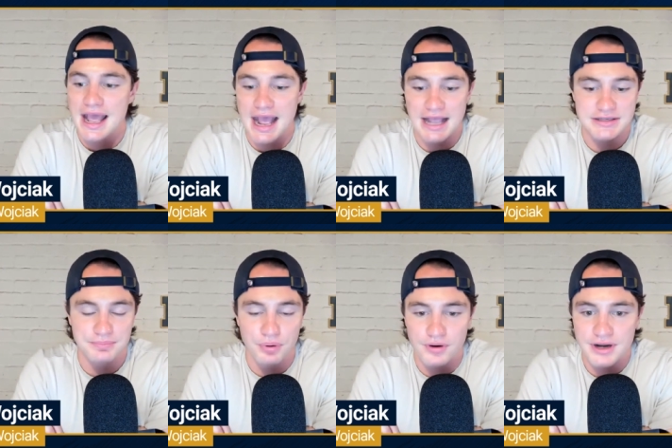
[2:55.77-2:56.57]
As
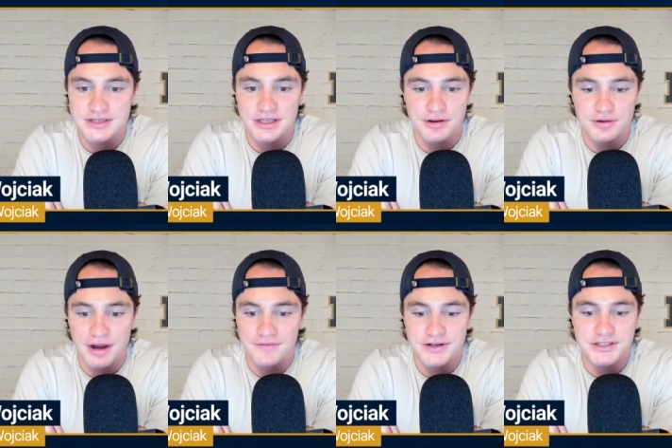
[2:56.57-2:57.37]
important as the Goog
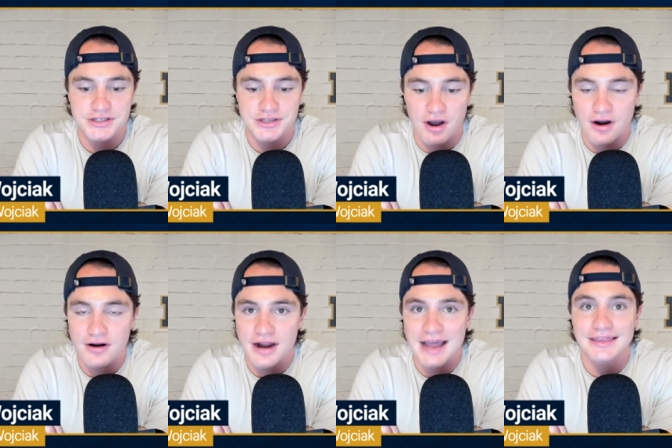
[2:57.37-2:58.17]
renovations
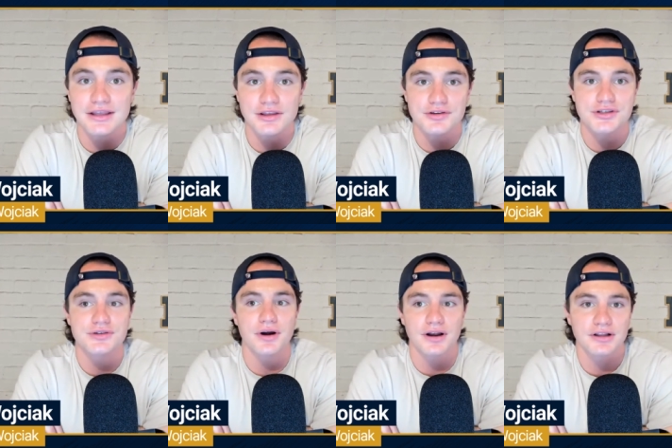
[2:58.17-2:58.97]
are, I think those
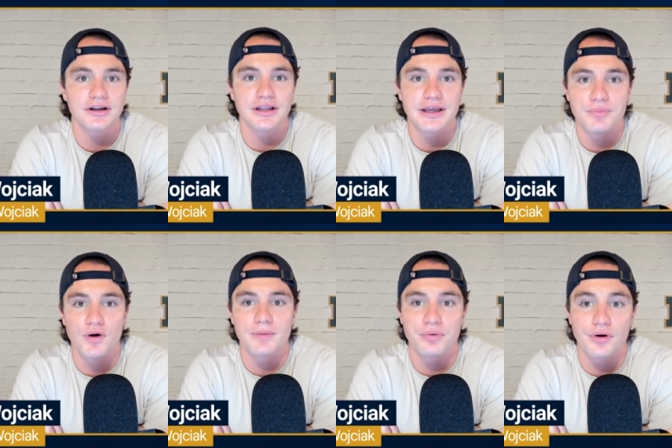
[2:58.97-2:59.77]
two are clearly
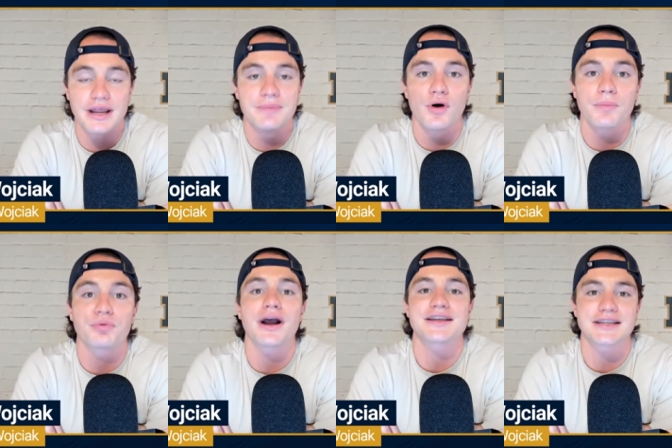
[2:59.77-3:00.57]
more important and more
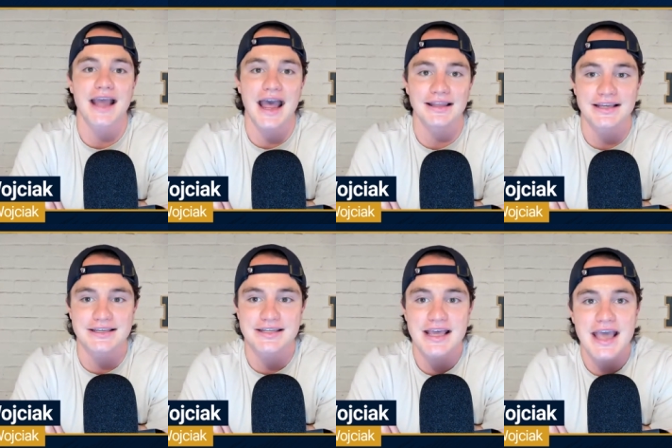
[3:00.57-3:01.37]
pressing, at
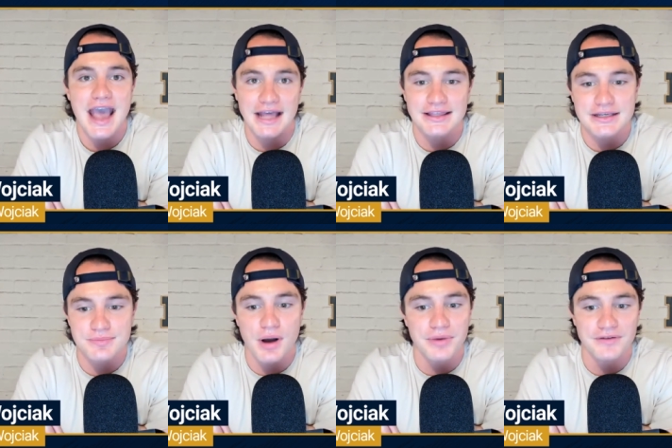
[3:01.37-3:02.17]
least, at this
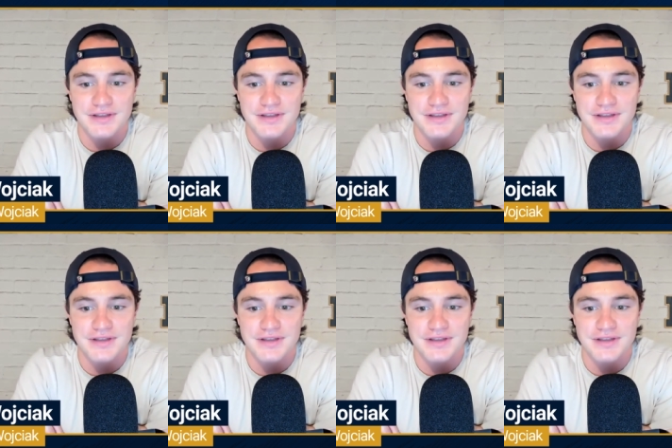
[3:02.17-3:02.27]
moment of